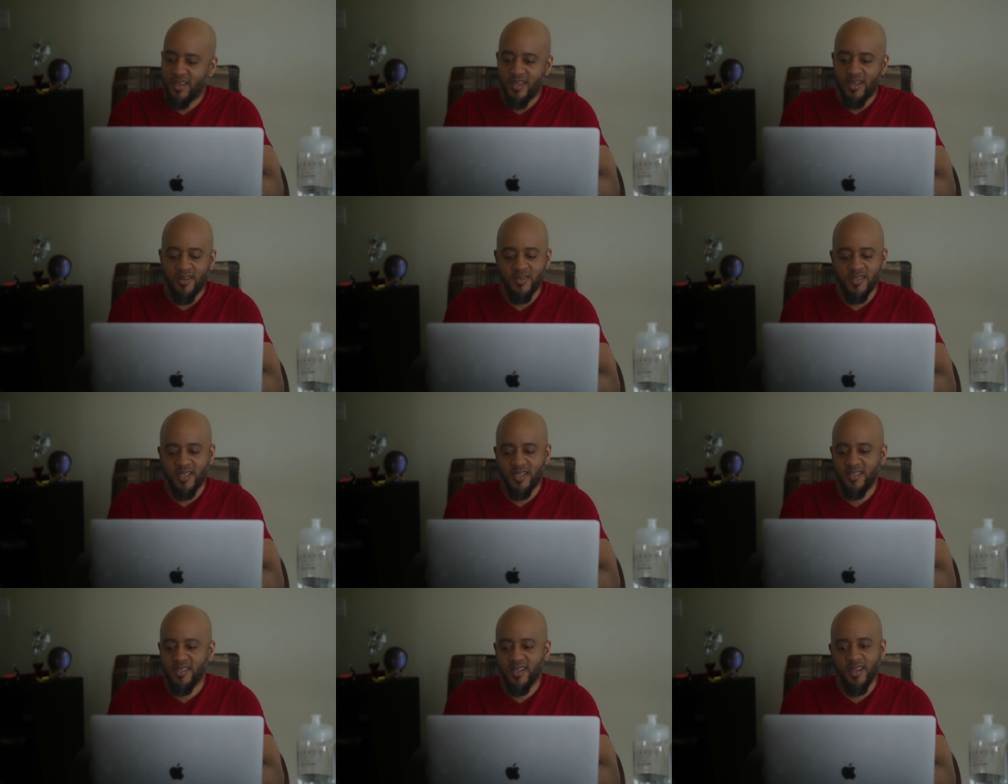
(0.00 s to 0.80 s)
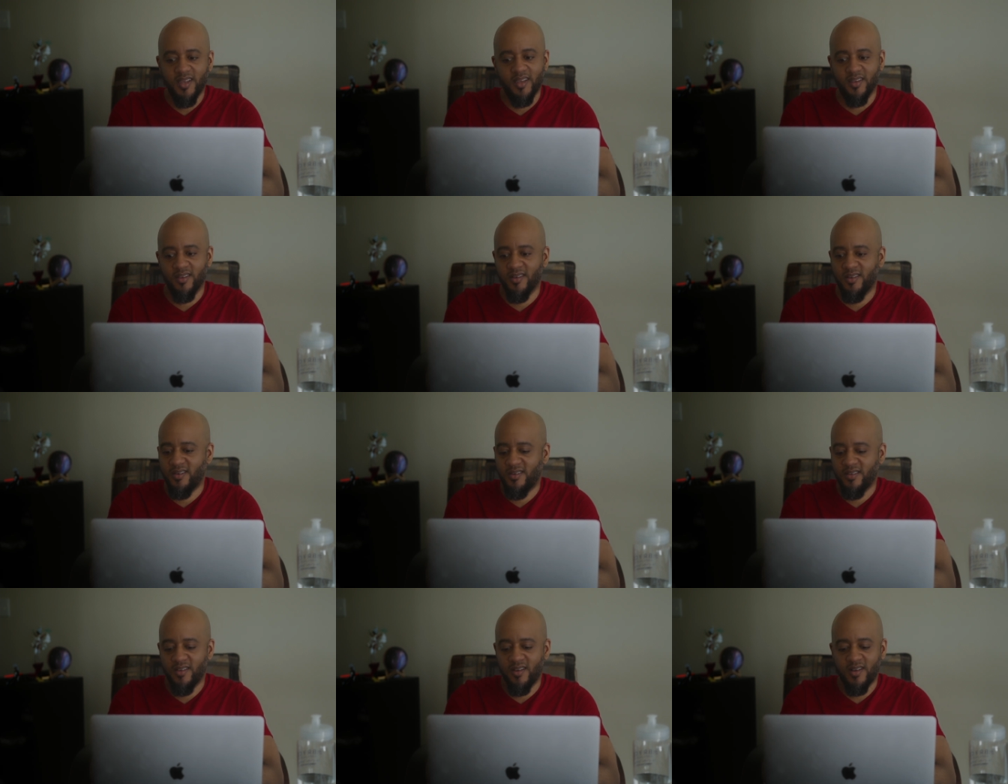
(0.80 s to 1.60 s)
And I was like, "Dang,
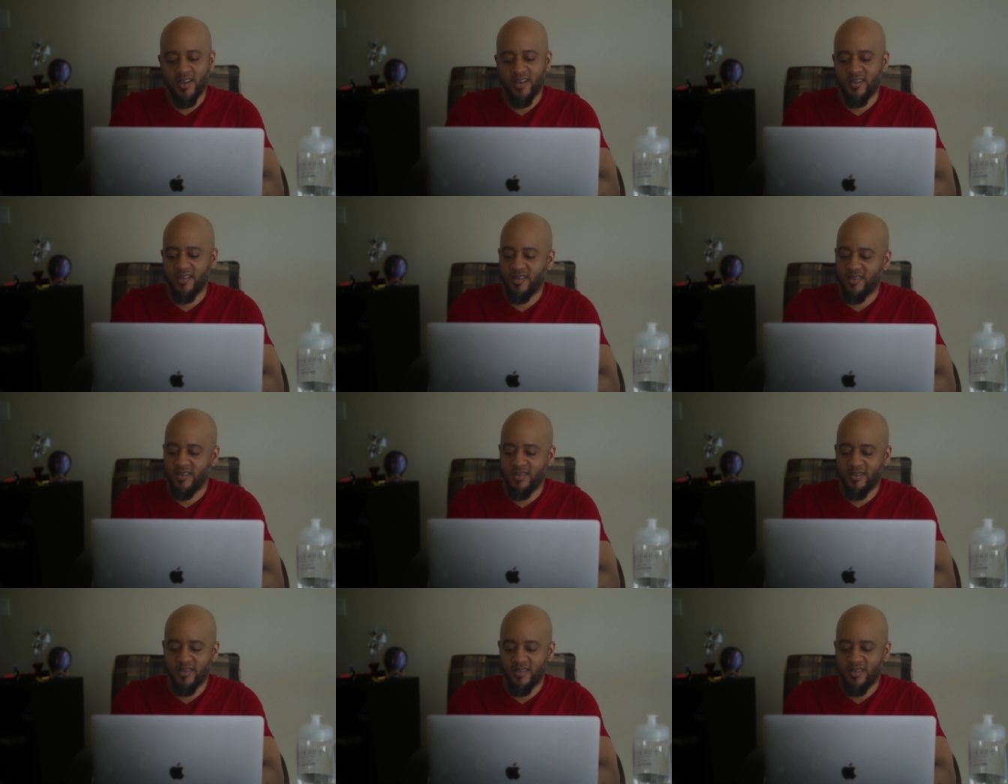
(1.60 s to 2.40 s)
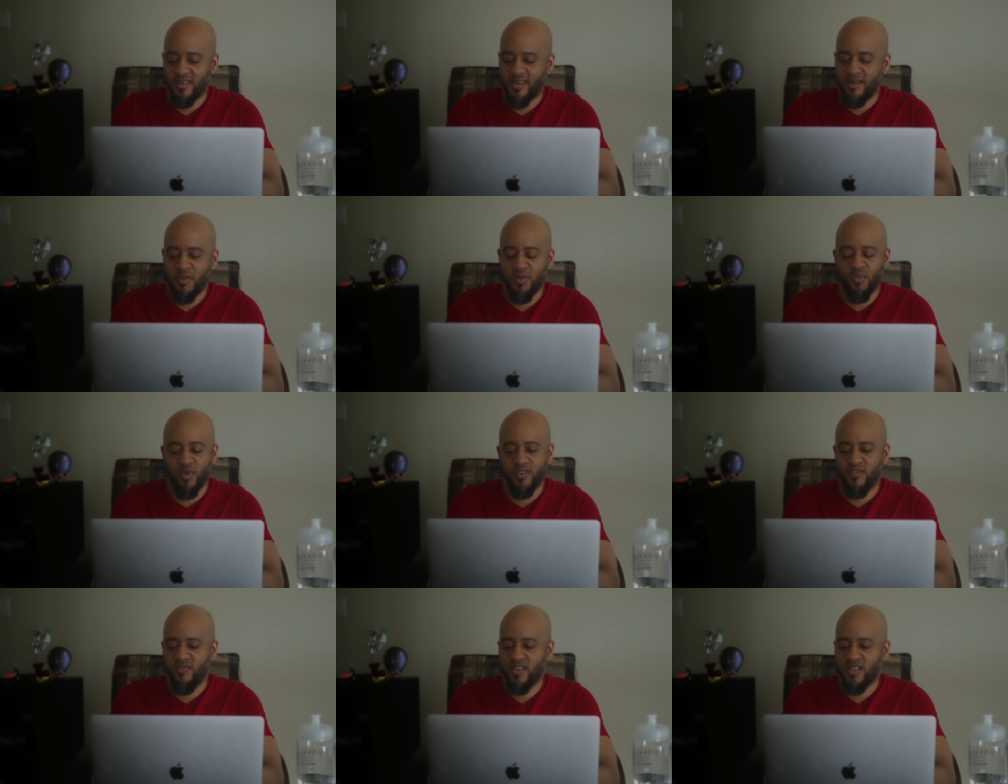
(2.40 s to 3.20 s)
y'all, y'all gotta." Got to be more
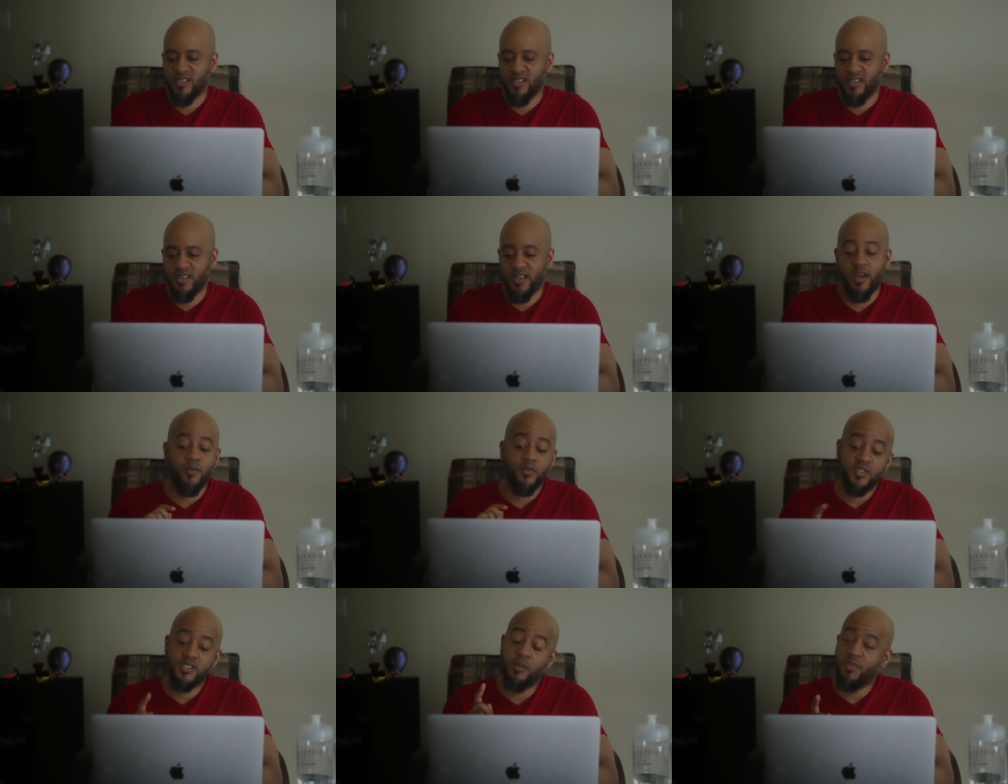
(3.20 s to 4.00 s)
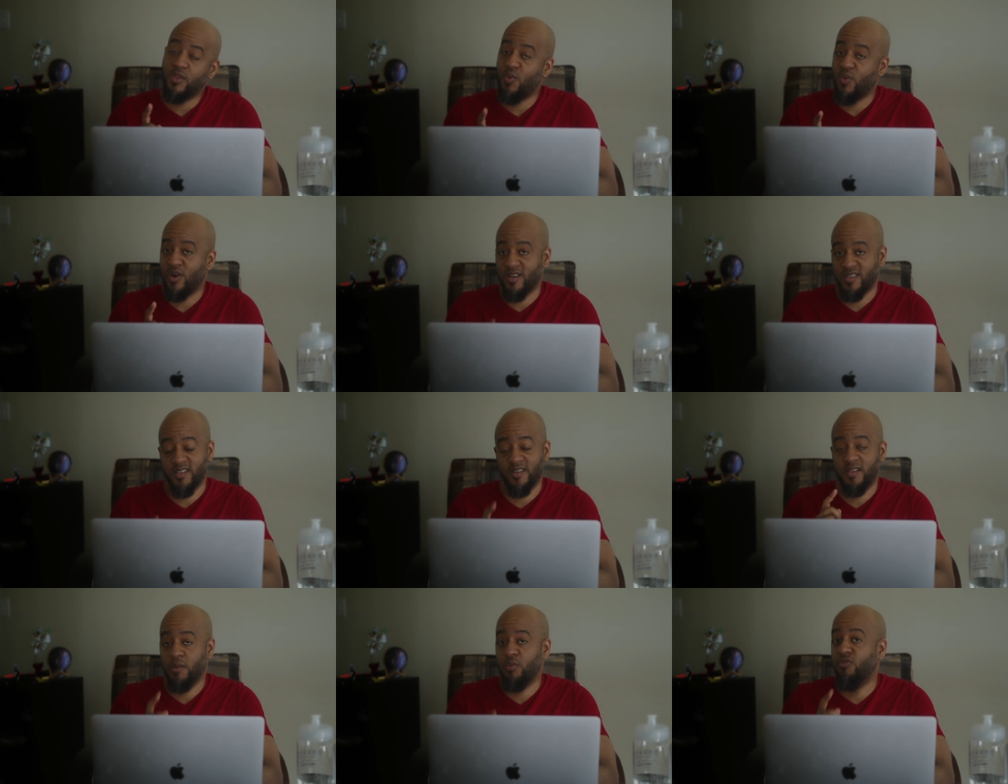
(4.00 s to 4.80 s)
efficient. Now, some of the workers
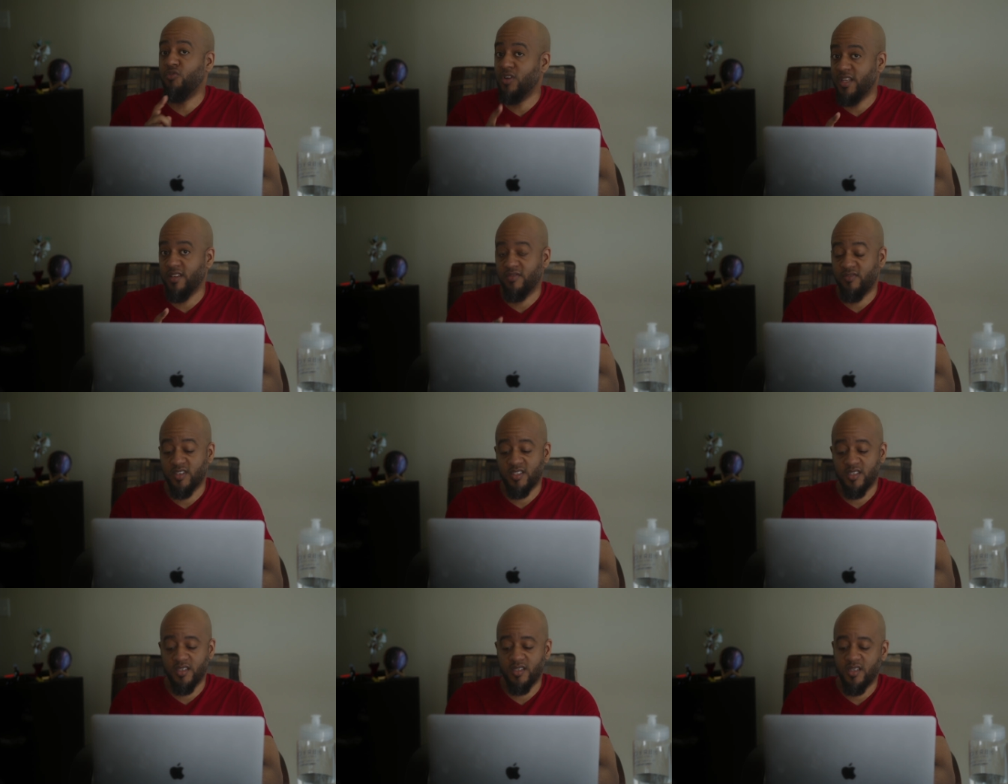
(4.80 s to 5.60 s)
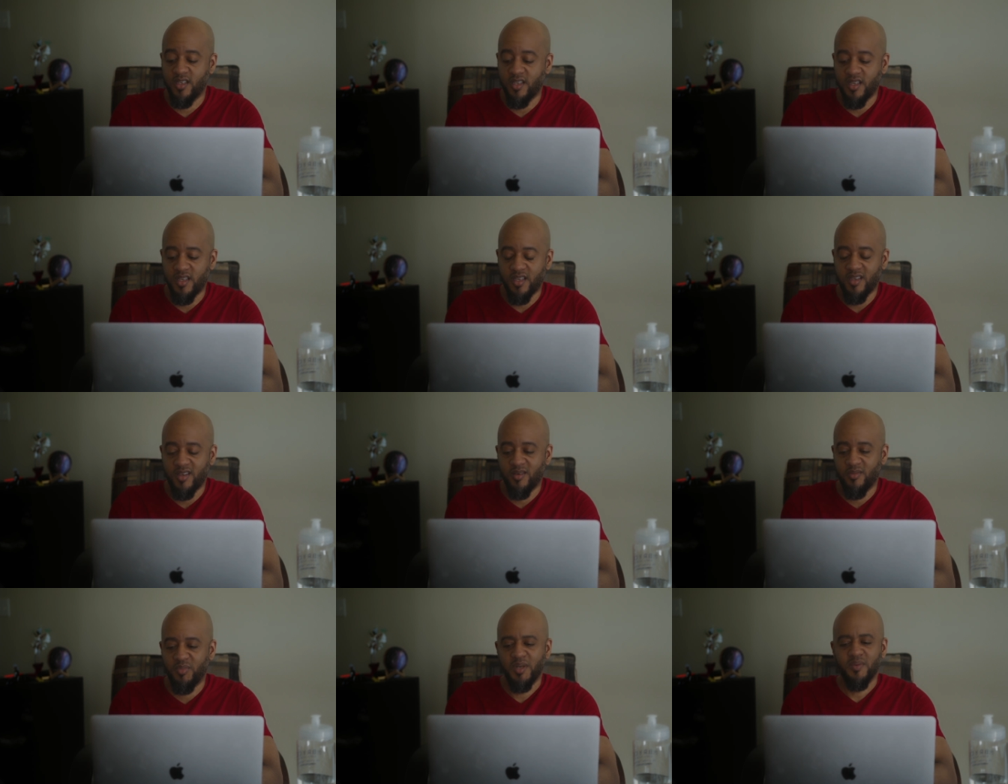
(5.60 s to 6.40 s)
there, they were really efficient,
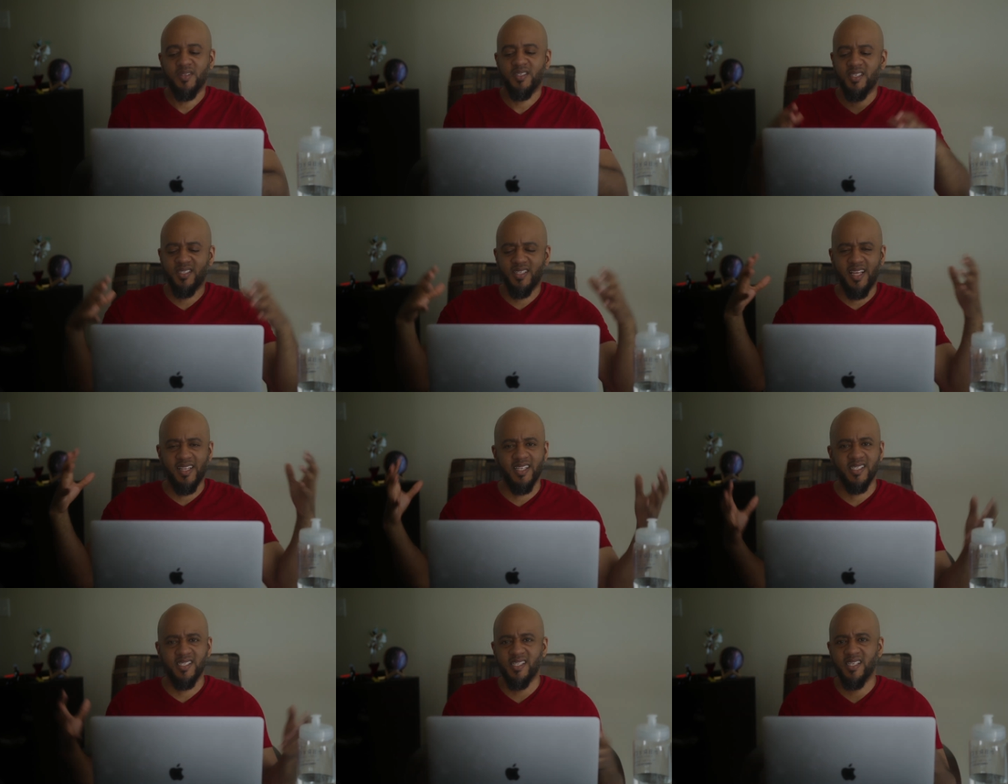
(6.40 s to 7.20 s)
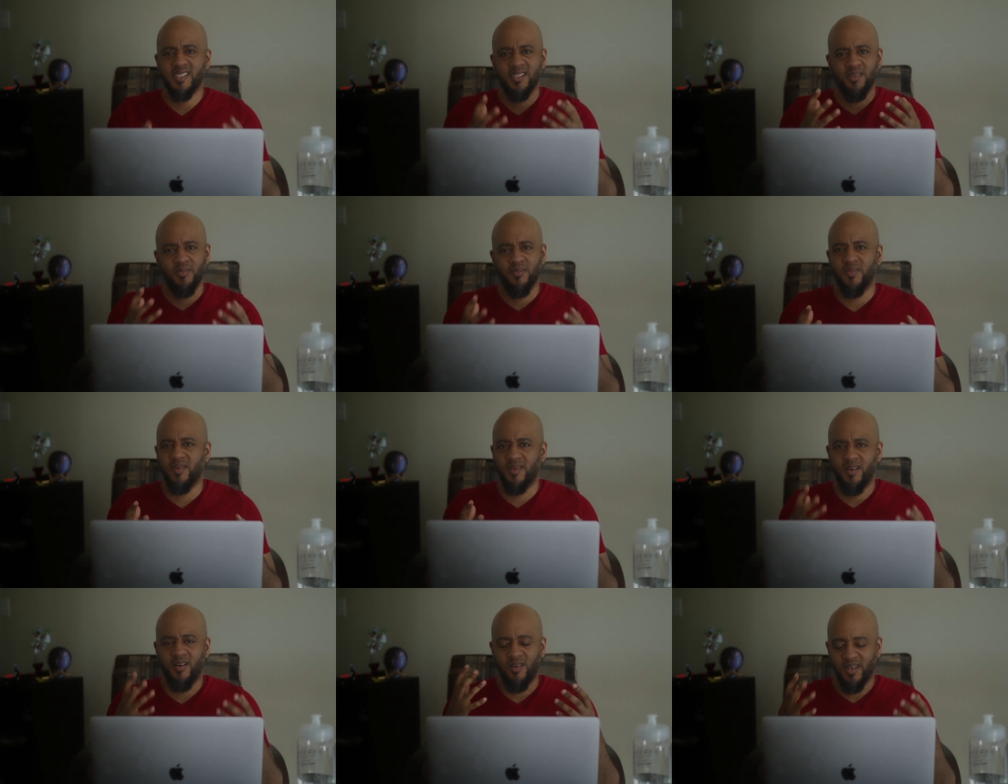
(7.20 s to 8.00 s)
but it was just like the system
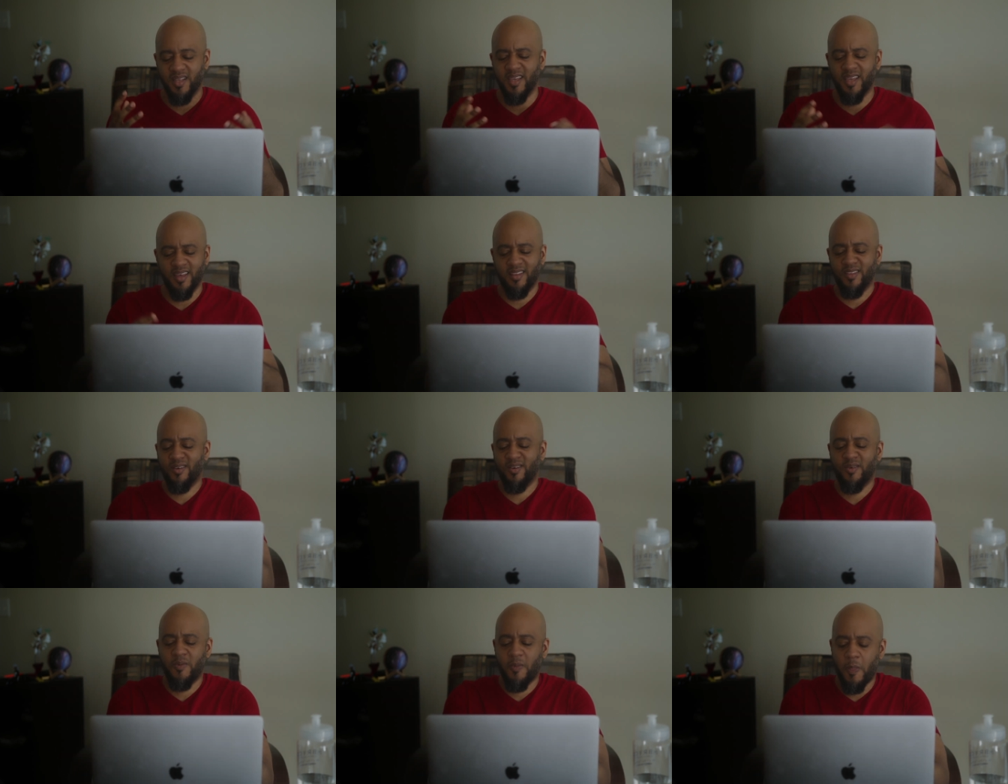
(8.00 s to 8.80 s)
altogether.